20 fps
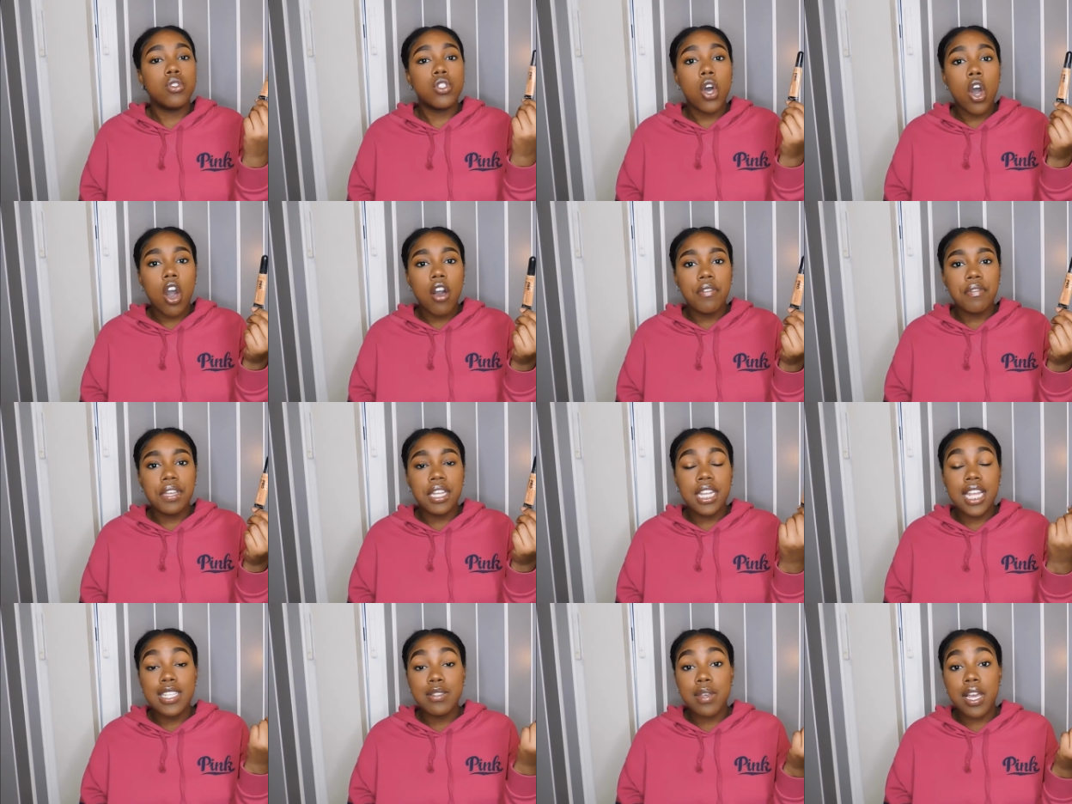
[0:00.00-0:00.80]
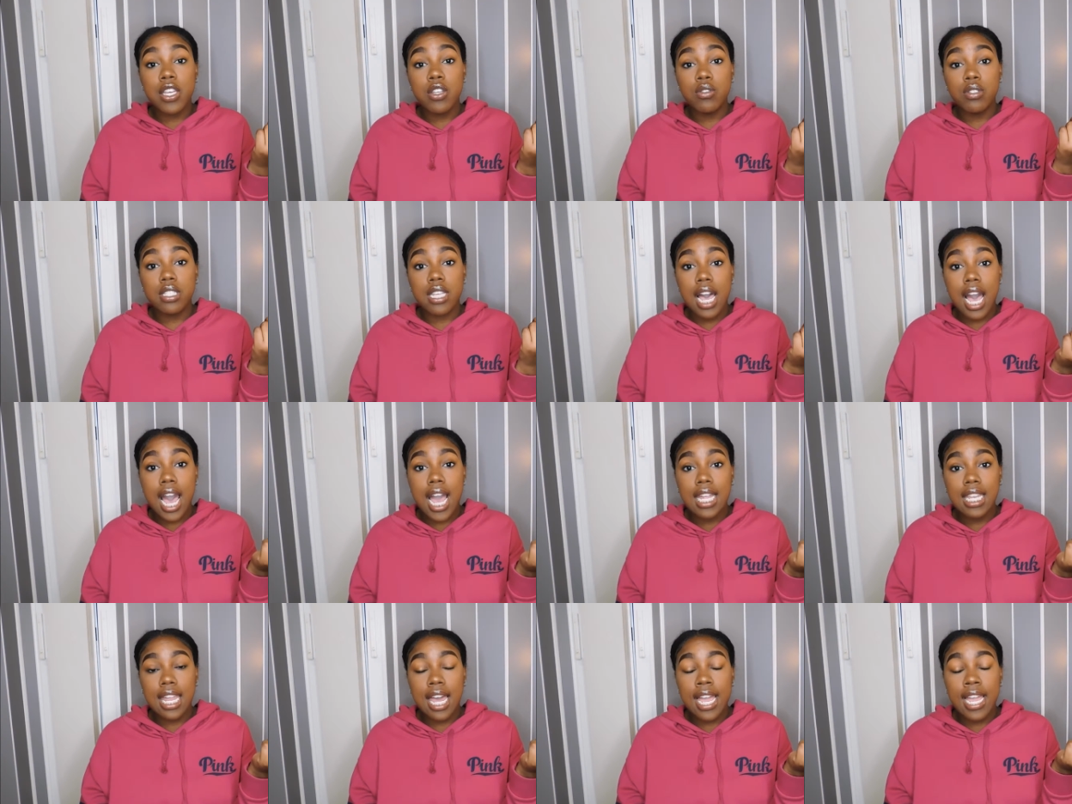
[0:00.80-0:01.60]
toffee that's why i use
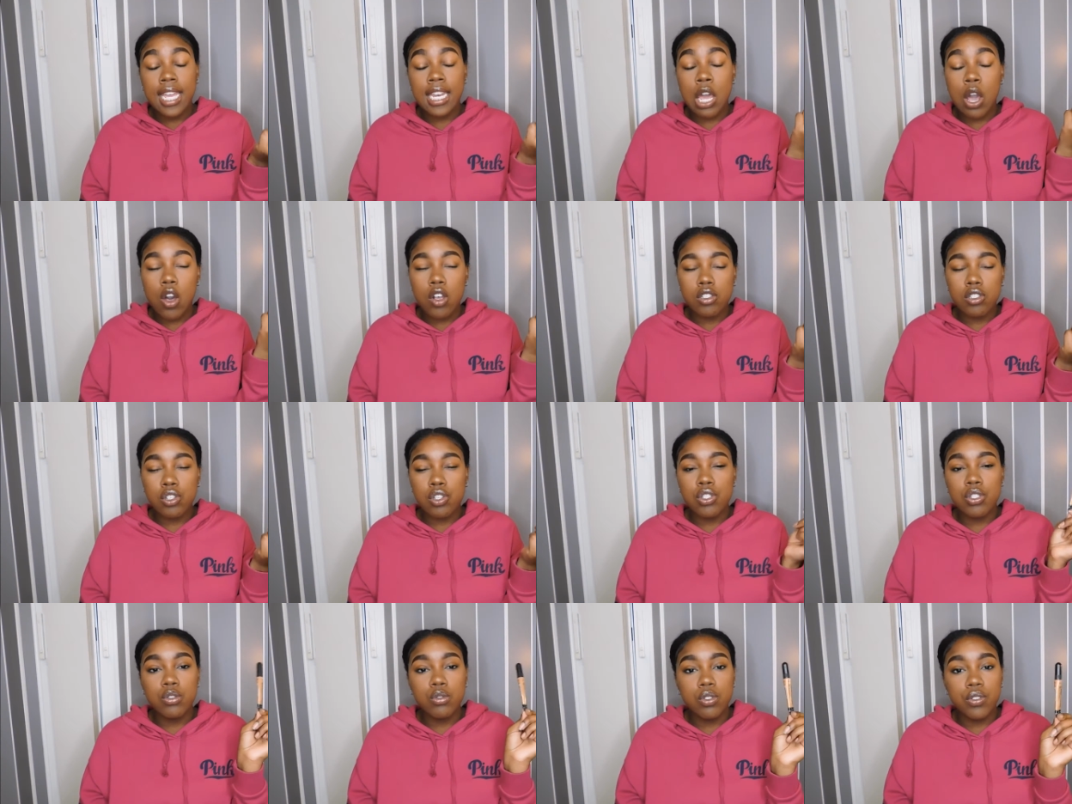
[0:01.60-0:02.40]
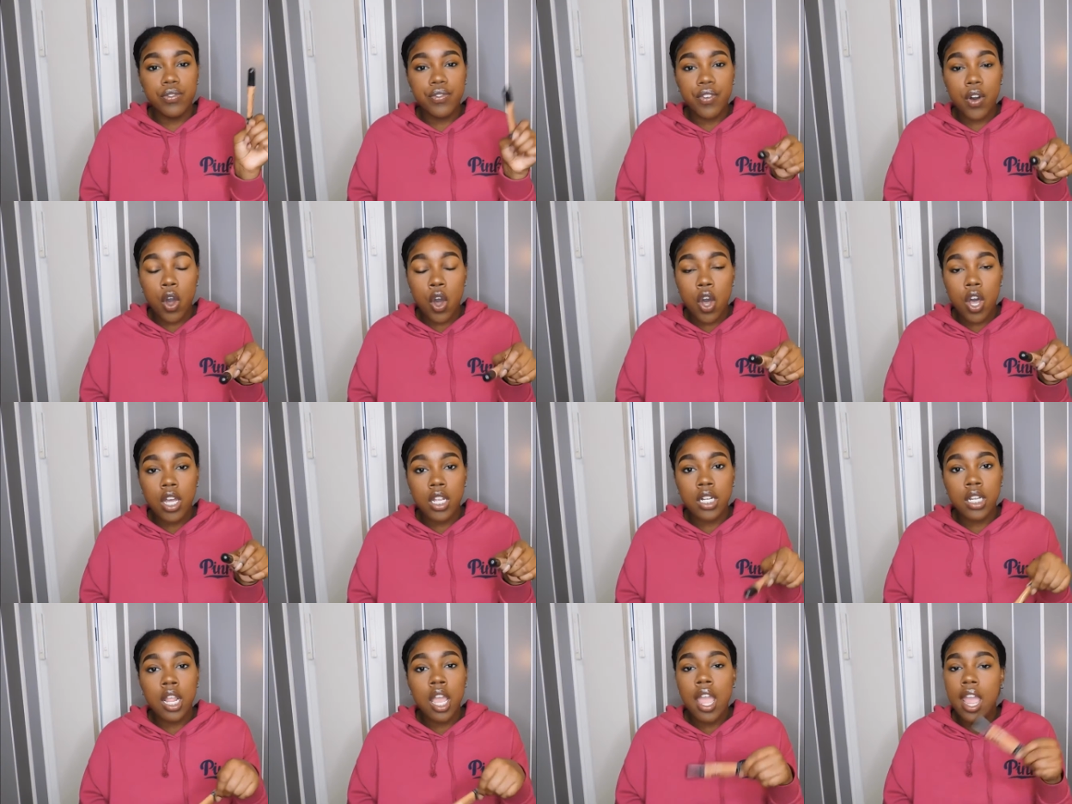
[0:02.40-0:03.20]
highlight and i also use fawn